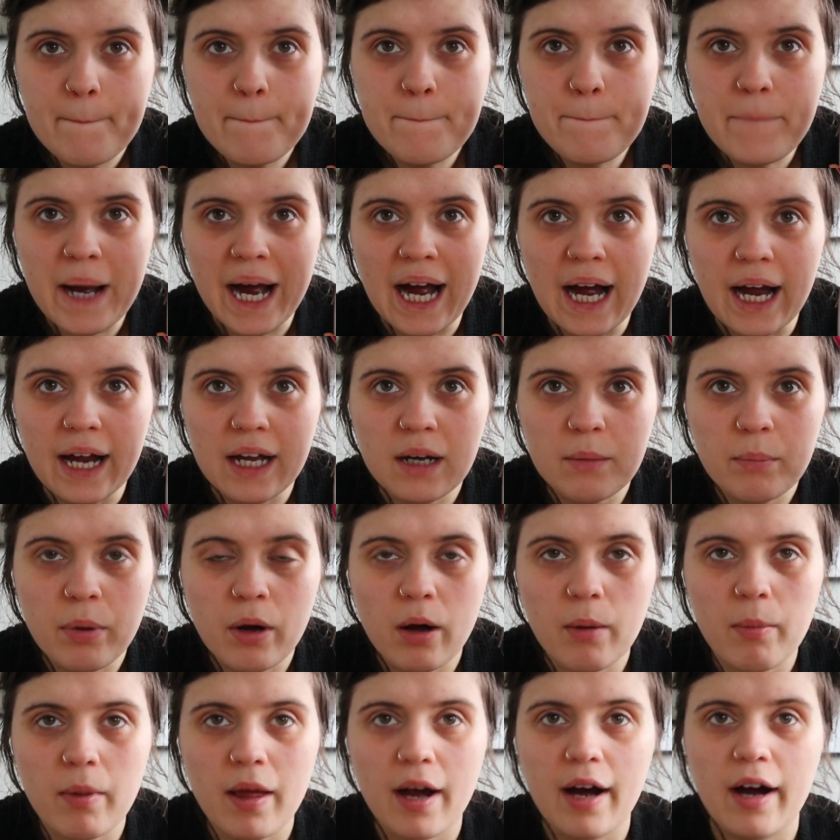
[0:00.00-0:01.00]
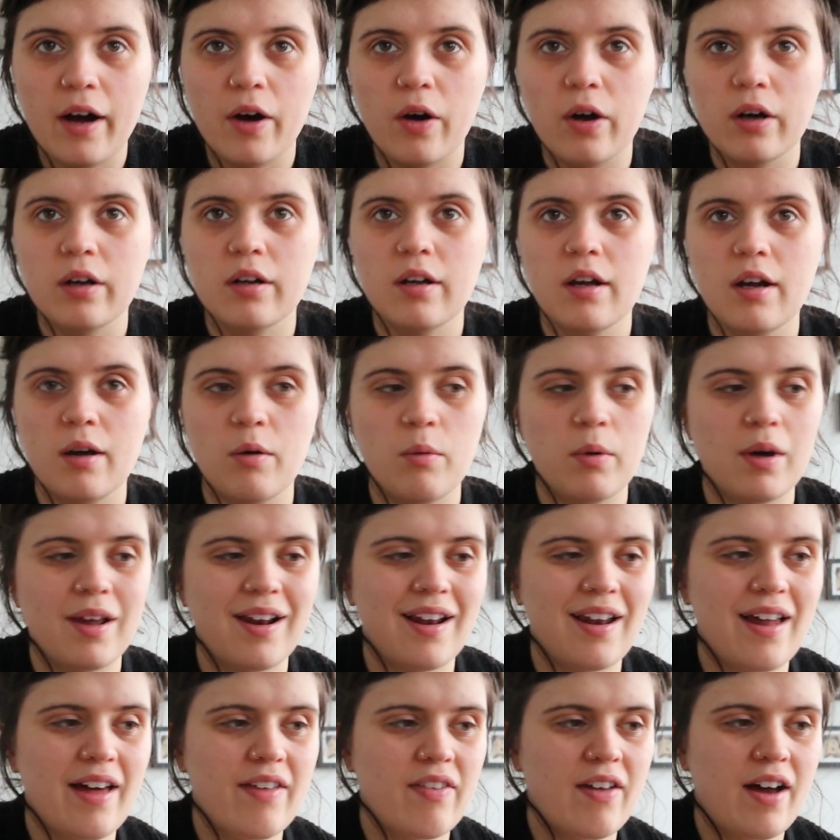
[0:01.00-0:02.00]
bang, pop that on. We're
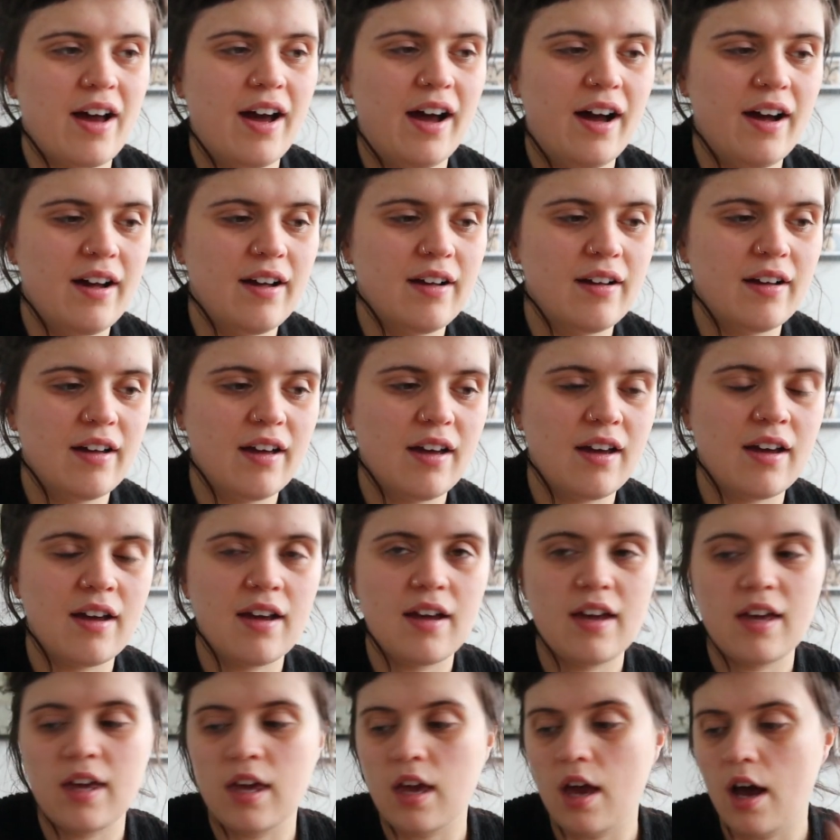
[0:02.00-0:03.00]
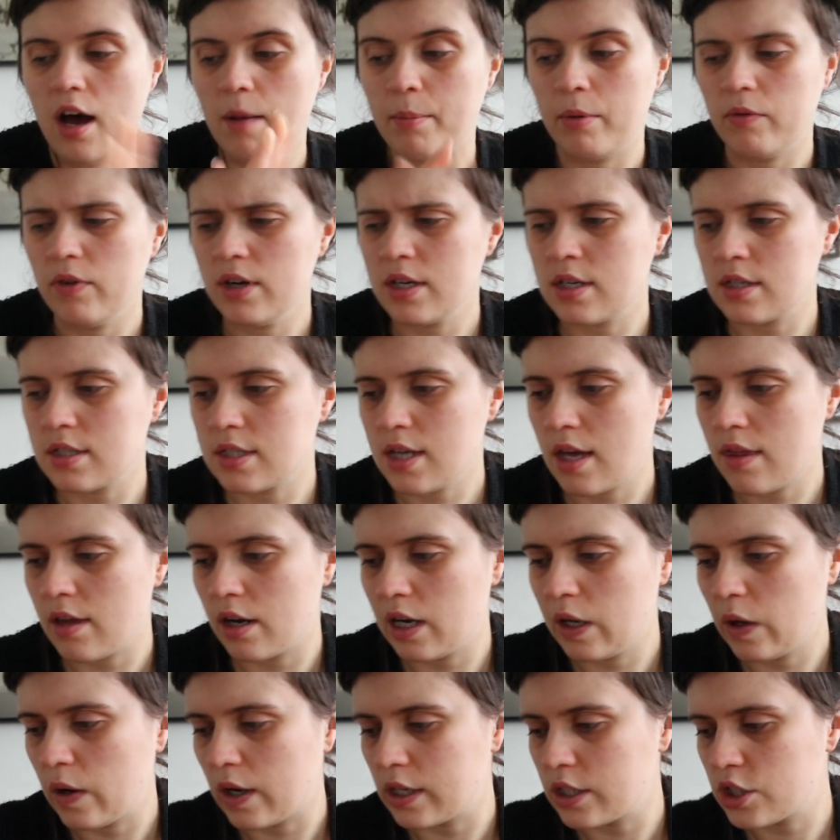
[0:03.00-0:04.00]
gonna let that heat up. It really didn't take that
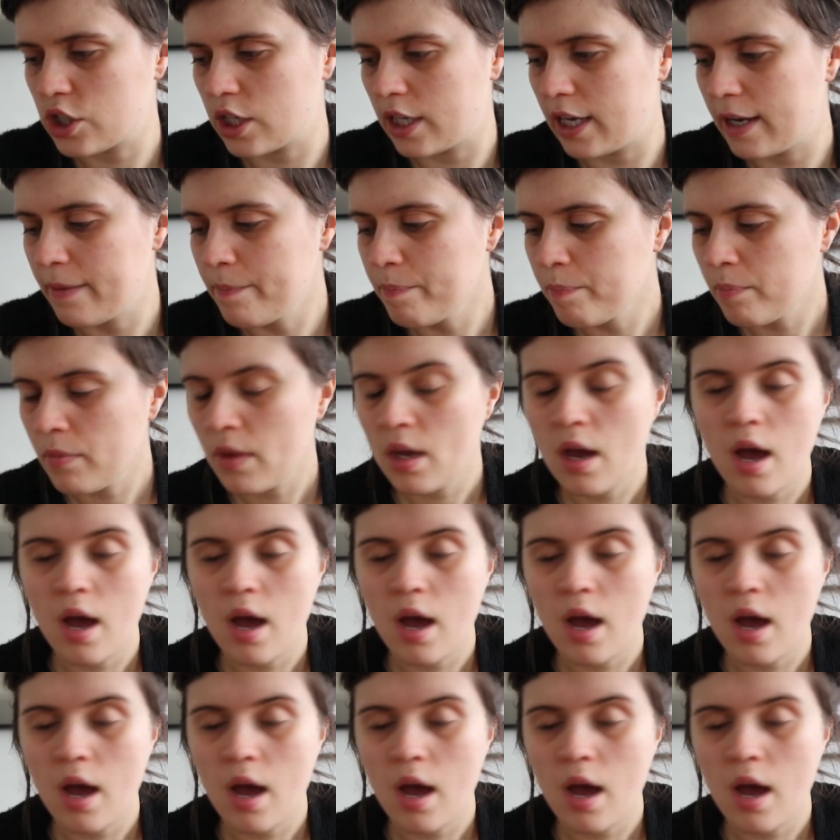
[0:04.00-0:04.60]
long actually.